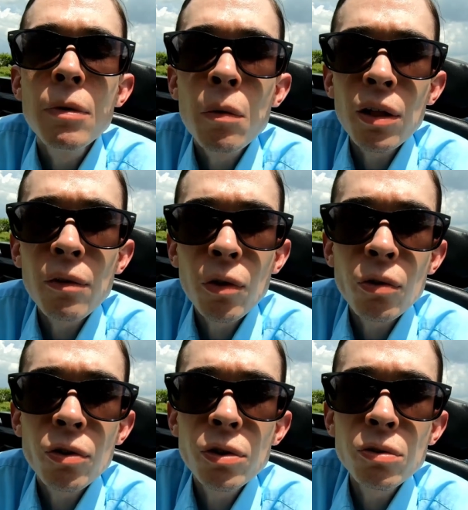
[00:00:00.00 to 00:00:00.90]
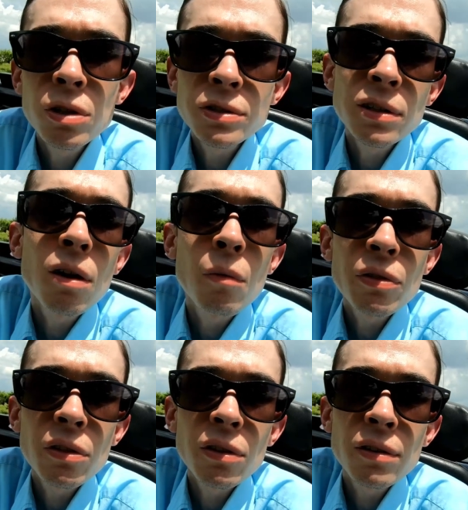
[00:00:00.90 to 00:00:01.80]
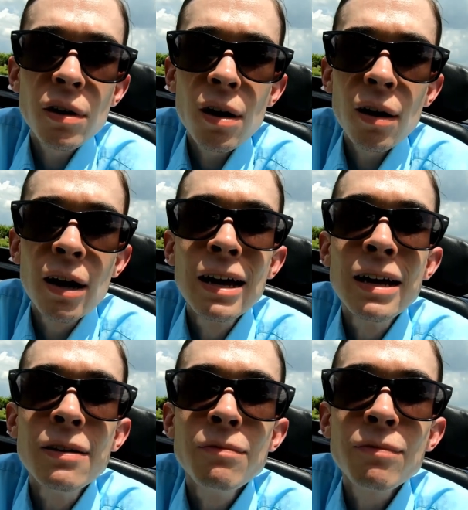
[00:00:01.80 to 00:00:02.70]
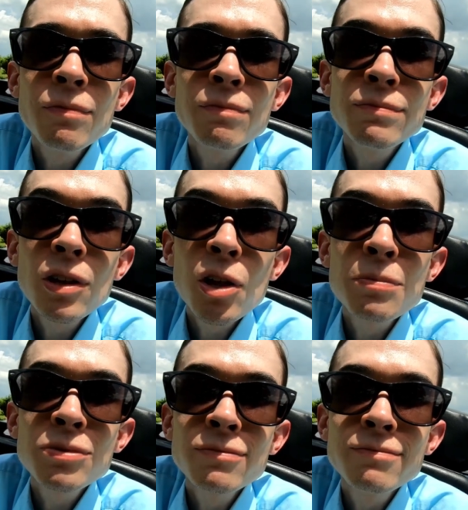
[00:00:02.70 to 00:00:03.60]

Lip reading: But without further ado, let's get on with the clips.